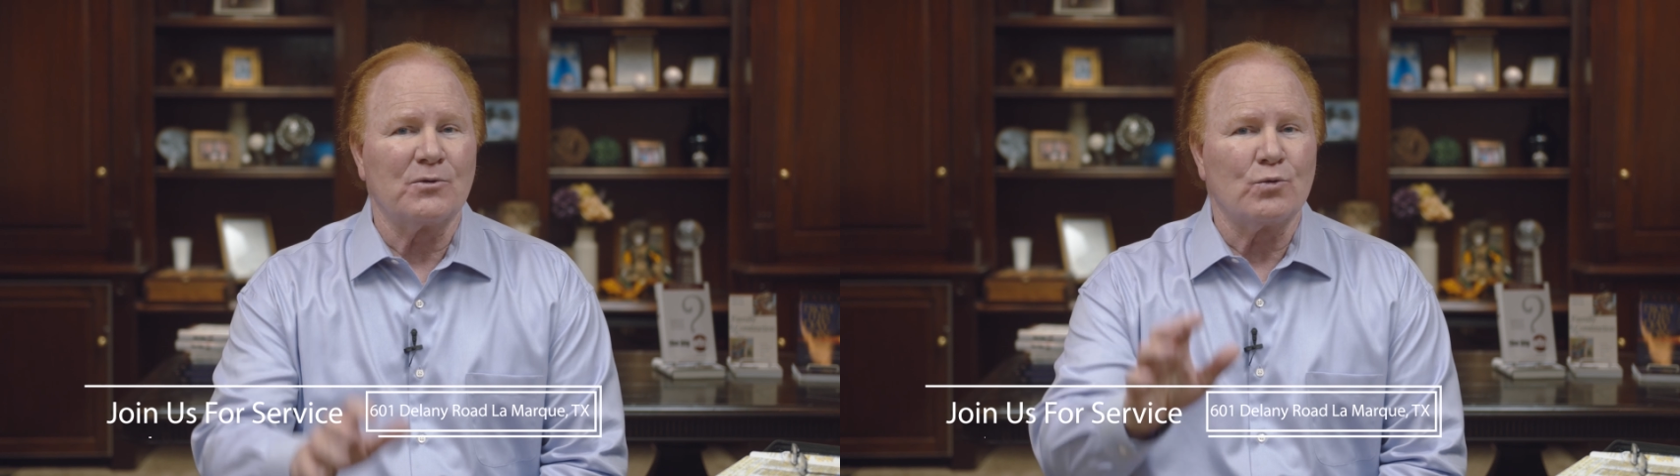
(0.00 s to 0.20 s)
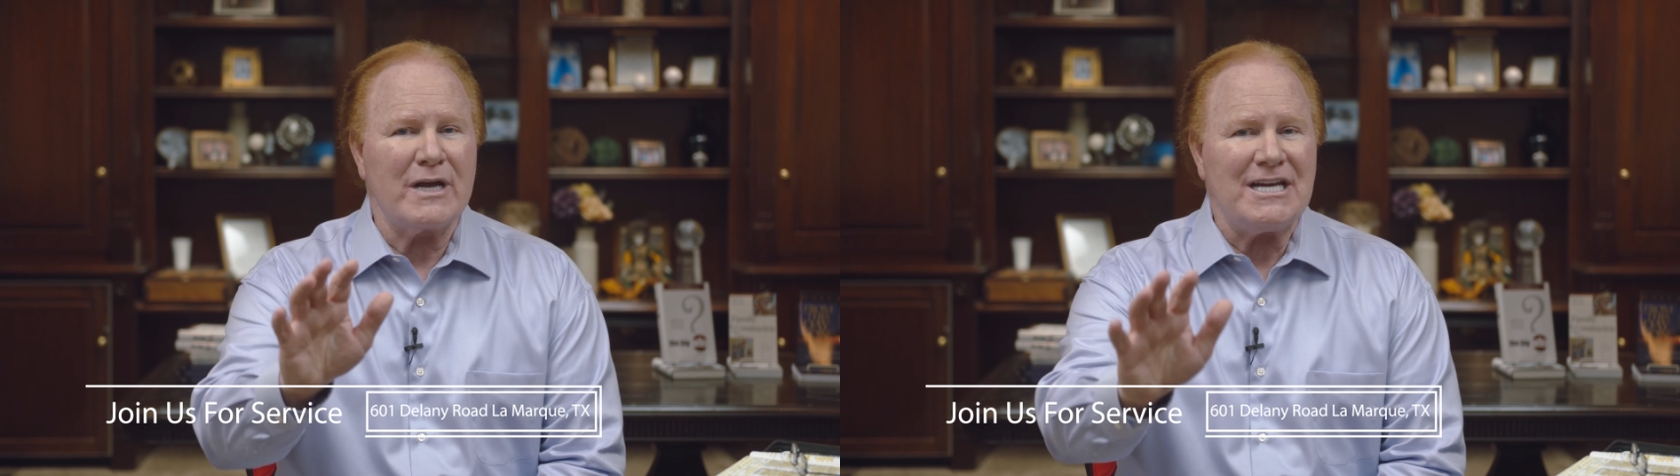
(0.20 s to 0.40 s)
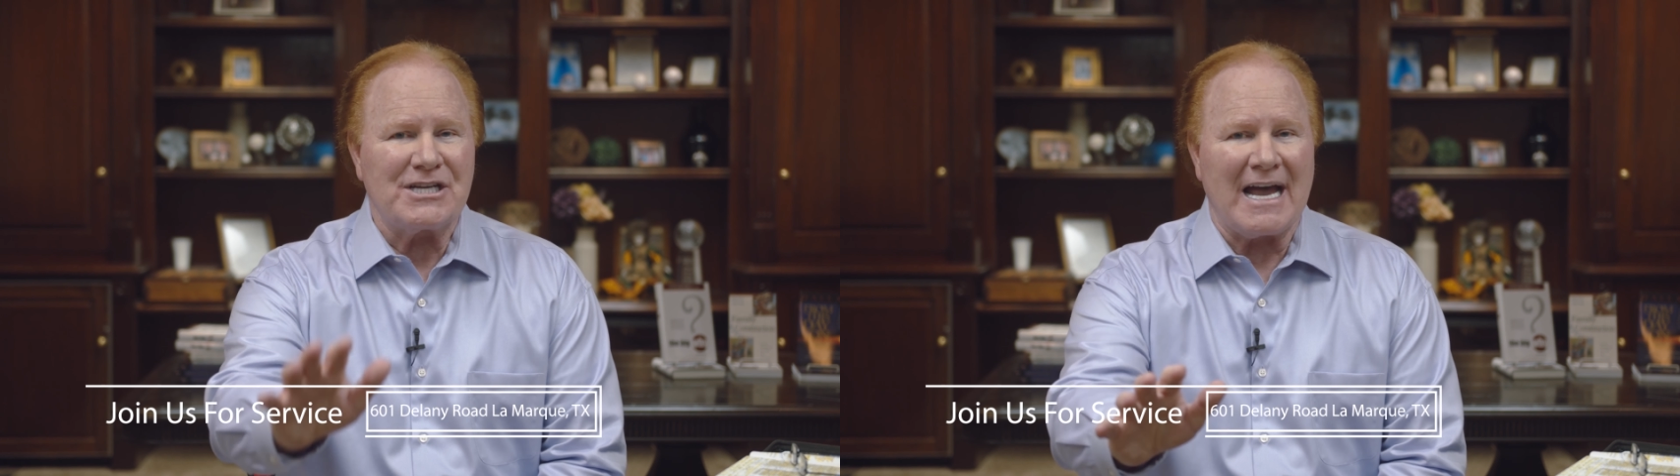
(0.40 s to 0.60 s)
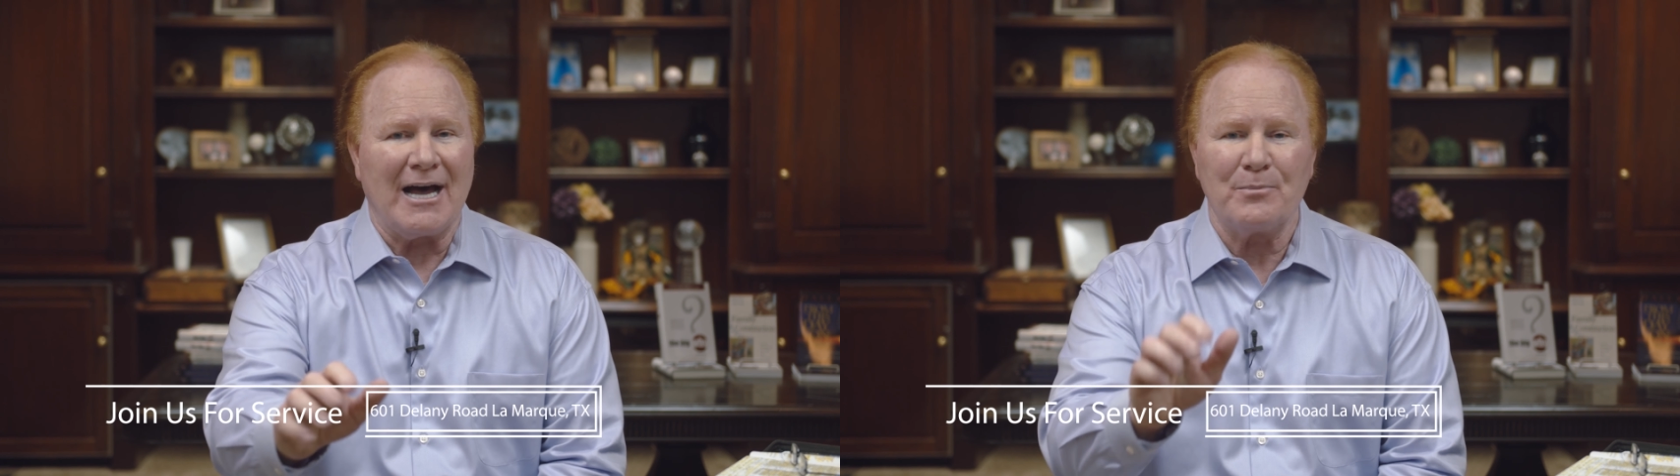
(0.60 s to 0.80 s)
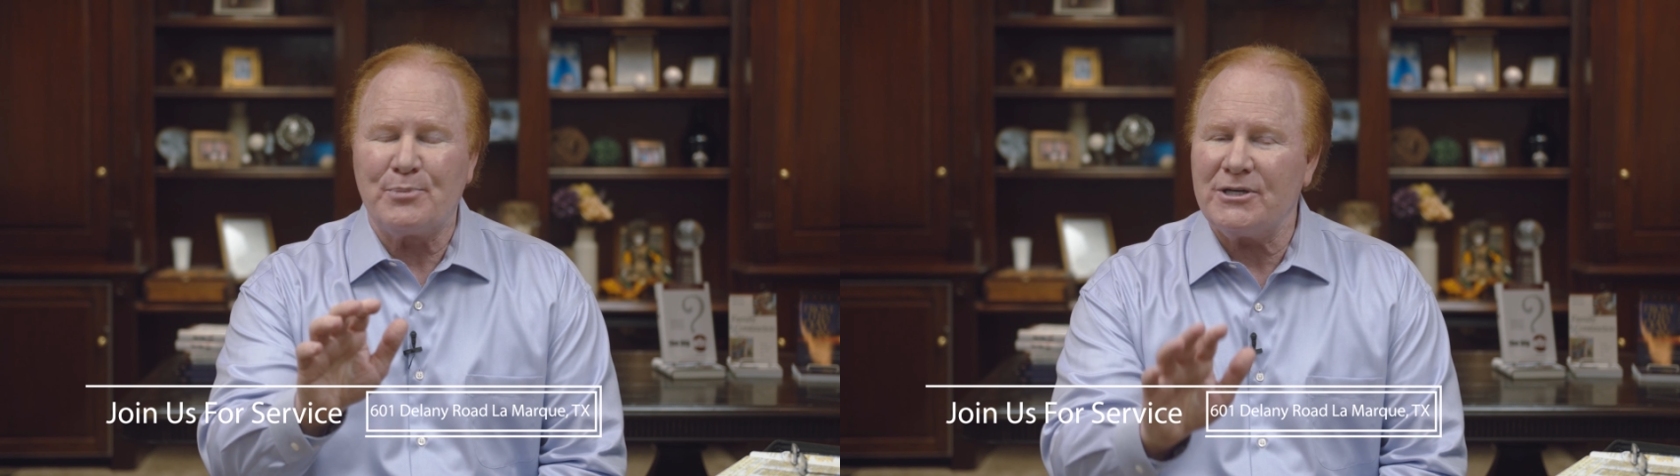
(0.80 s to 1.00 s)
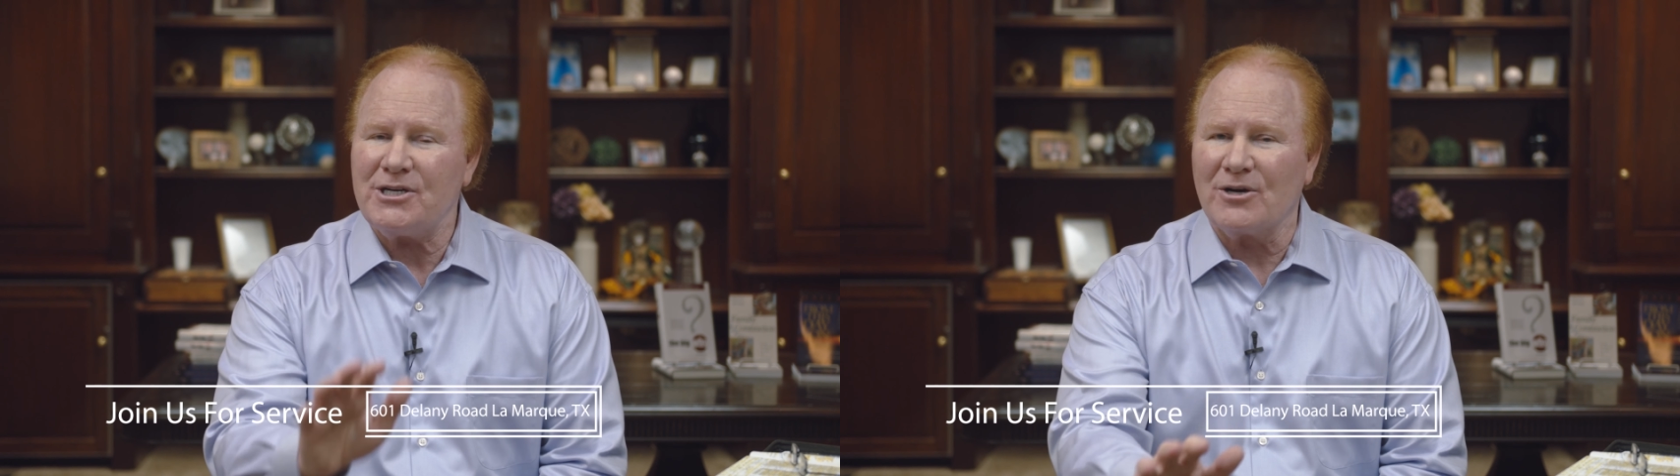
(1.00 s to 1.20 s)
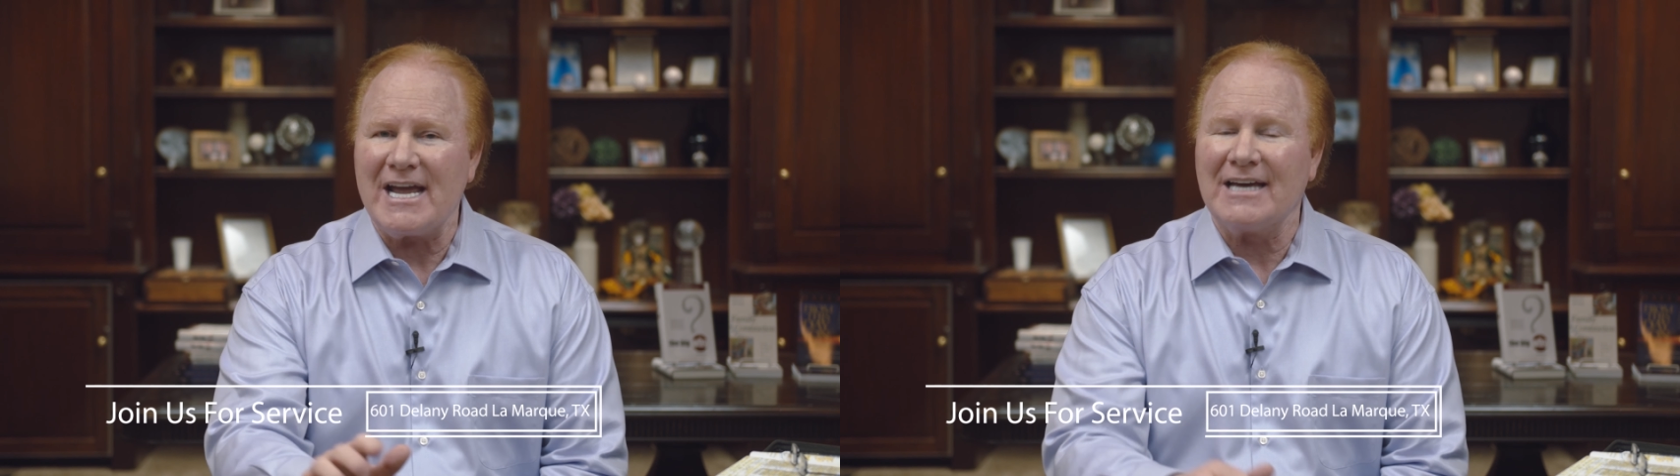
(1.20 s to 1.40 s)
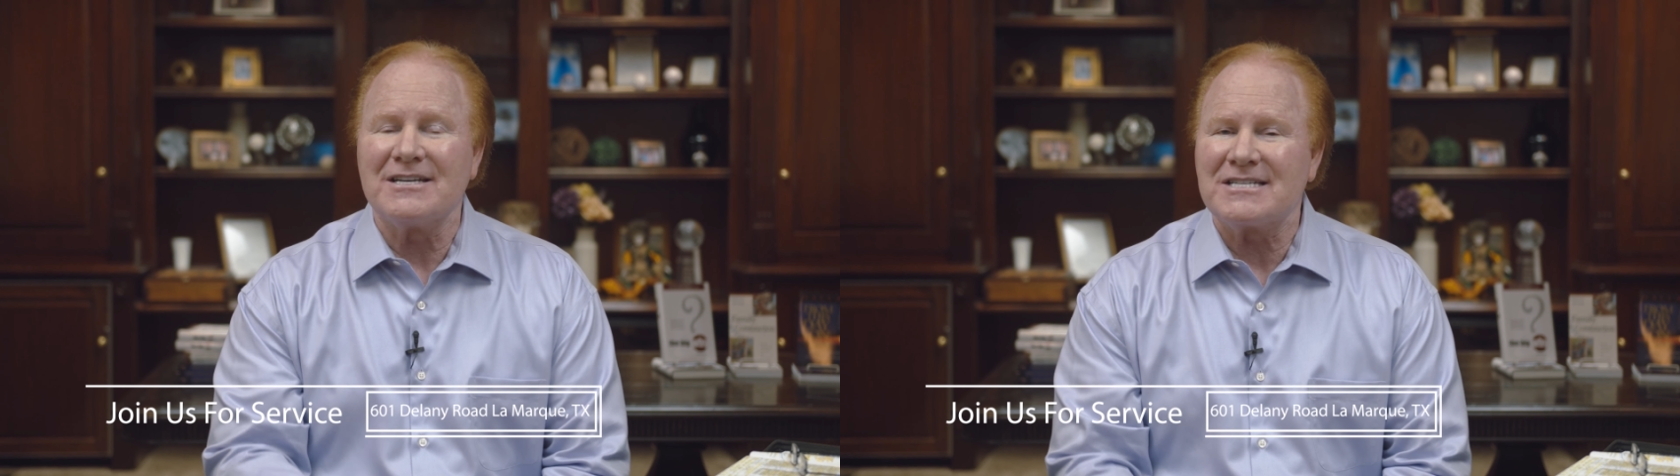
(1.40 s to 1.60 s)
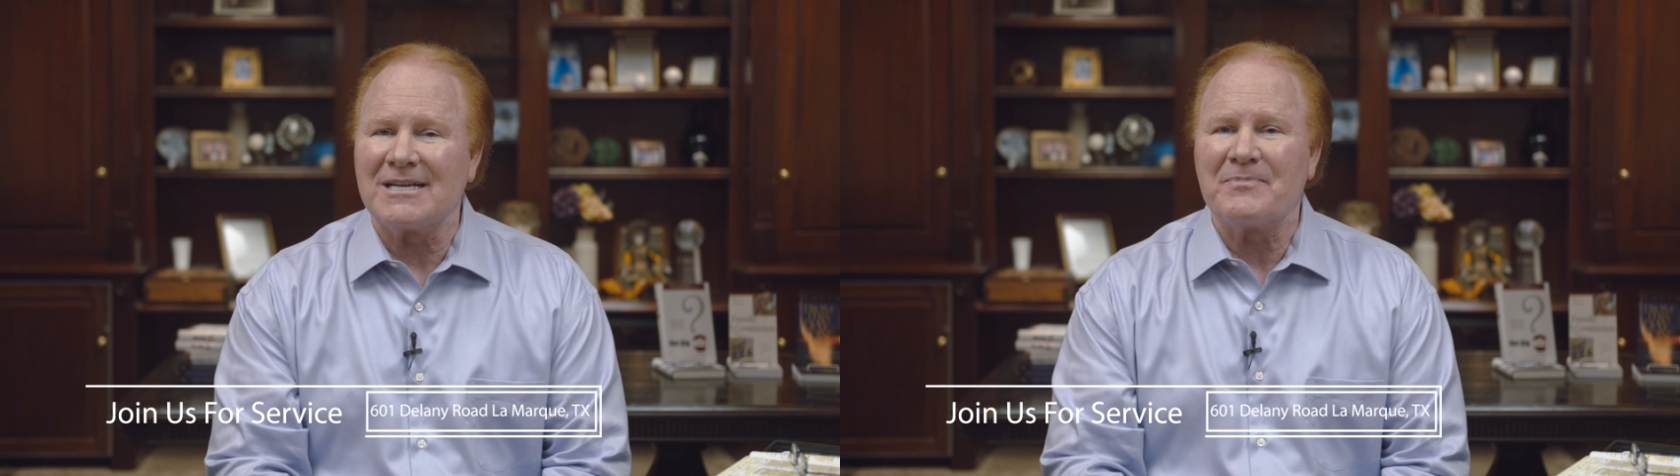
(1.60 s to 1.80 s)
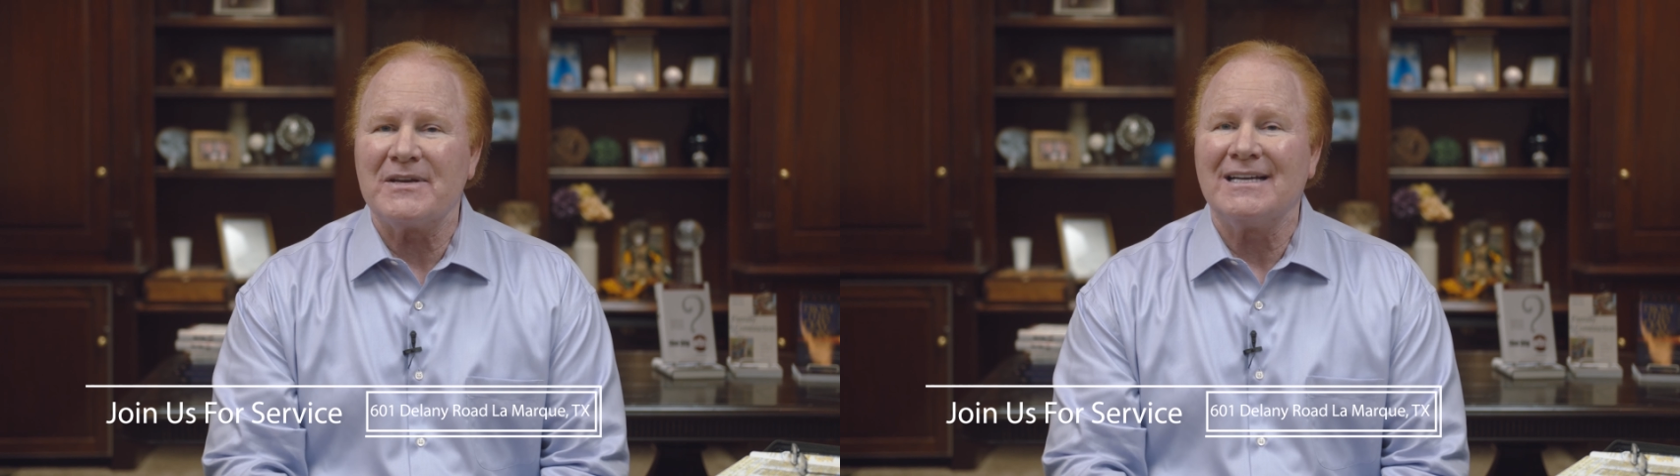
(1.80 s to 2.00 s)
reach out, put your hand to
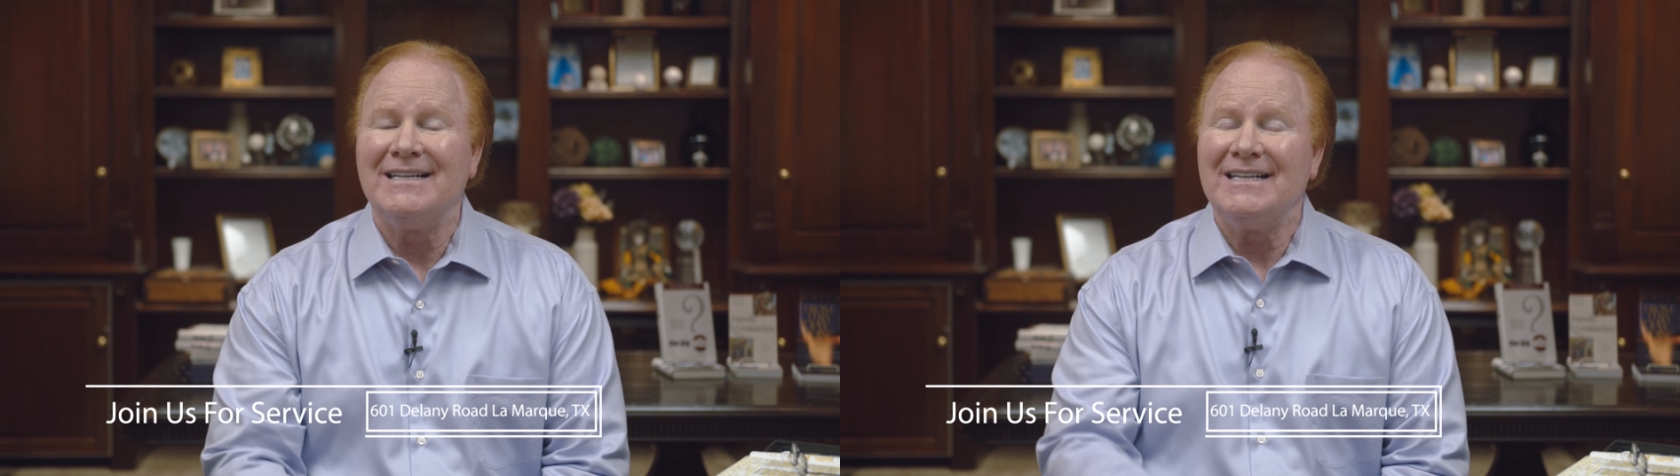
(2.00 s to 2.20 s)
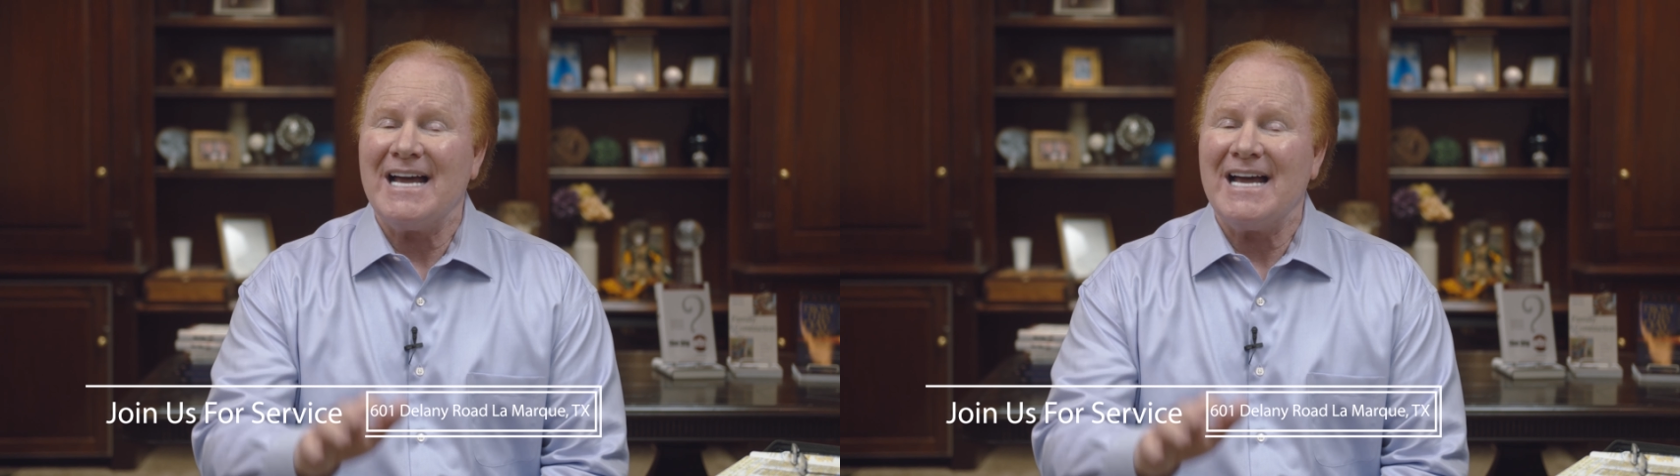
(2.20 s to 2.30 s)
something,